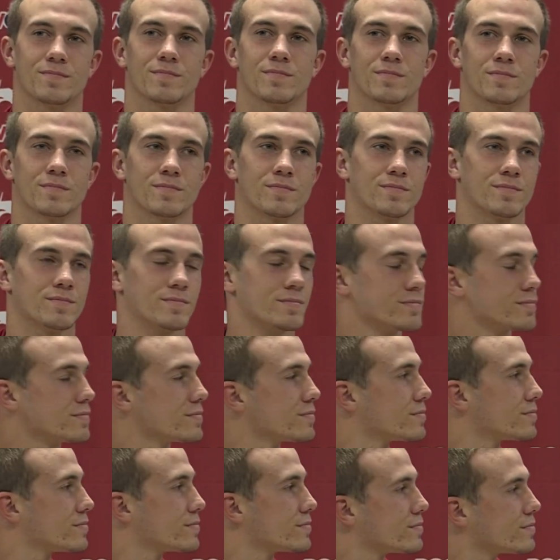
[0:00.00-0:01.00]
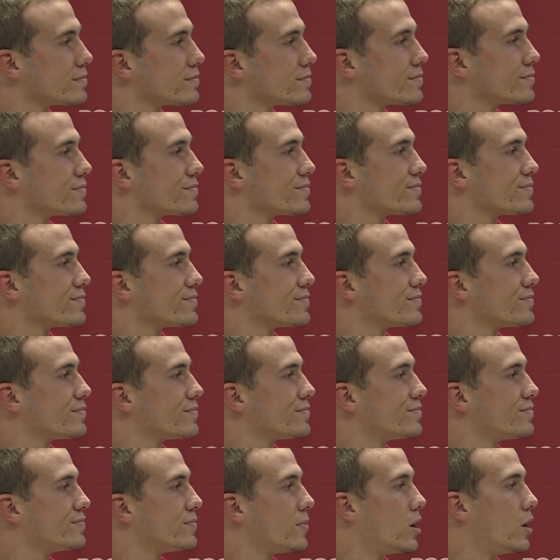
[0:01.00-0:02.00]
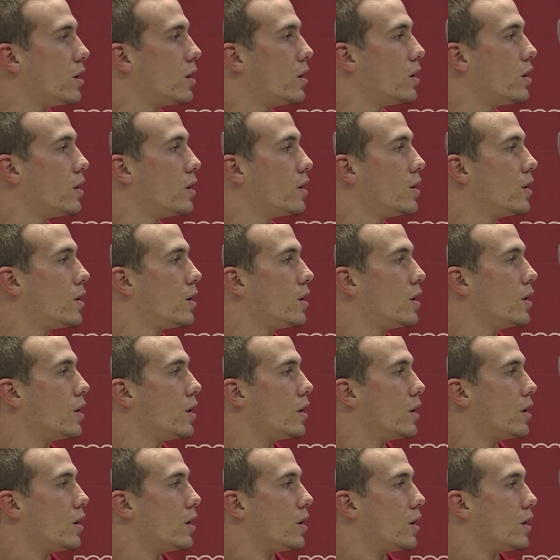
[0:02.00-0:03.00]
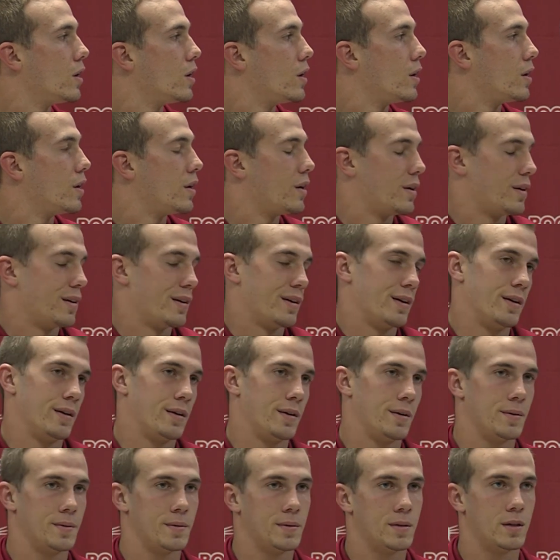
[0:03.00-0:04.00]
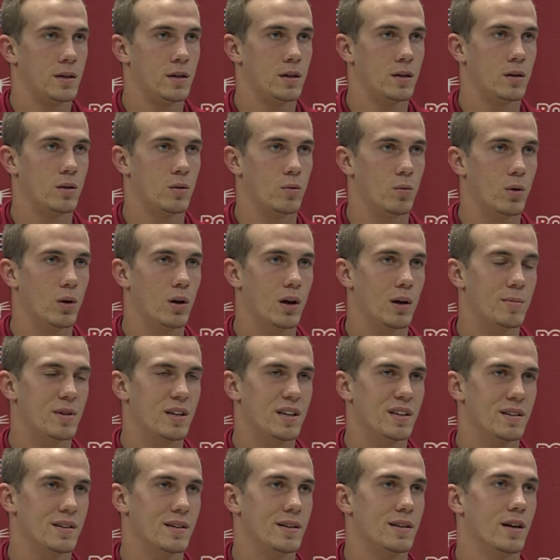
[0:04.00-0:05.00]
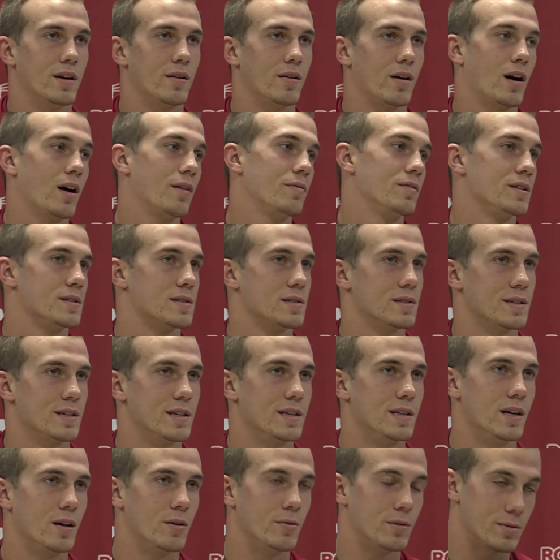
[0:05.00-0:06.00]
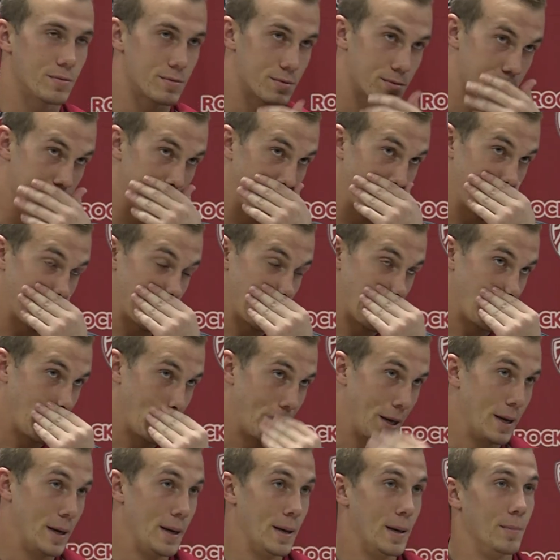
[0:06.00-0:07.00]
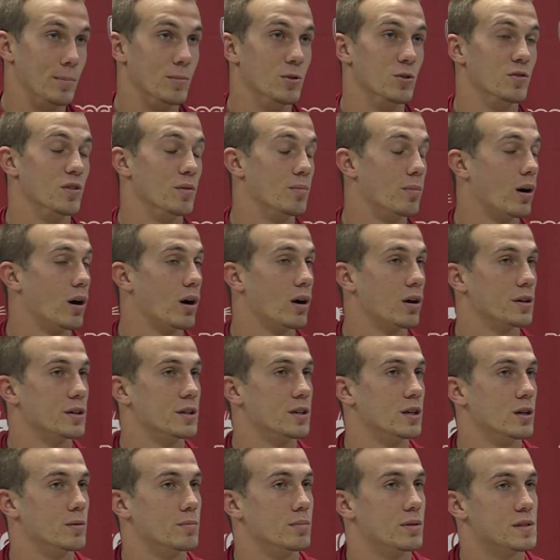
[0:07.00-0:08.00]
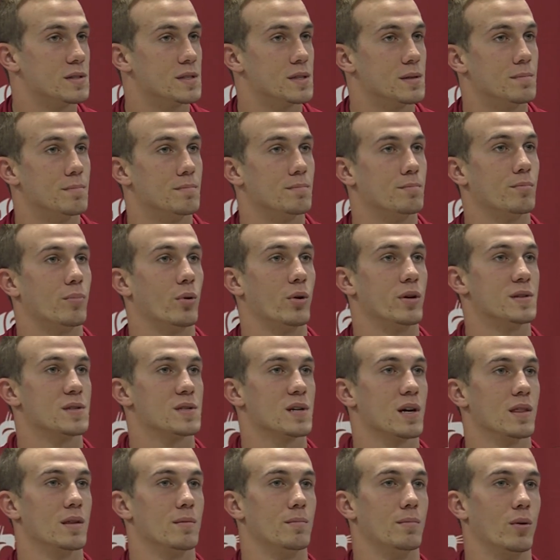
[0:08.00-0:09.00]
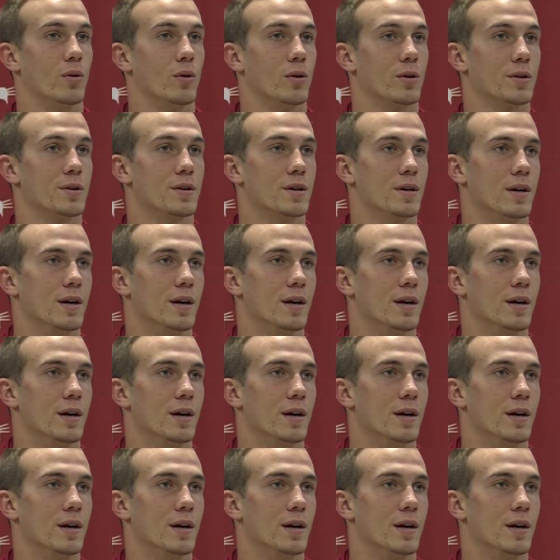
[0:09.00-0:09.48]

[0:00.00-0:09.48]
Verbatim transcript: Did, did you feel like anything changed when Jeff came in? from a rhythm standpoint? Well, I mean, you know, obviously, you know, we started to move the ball, you know, put some points on the board.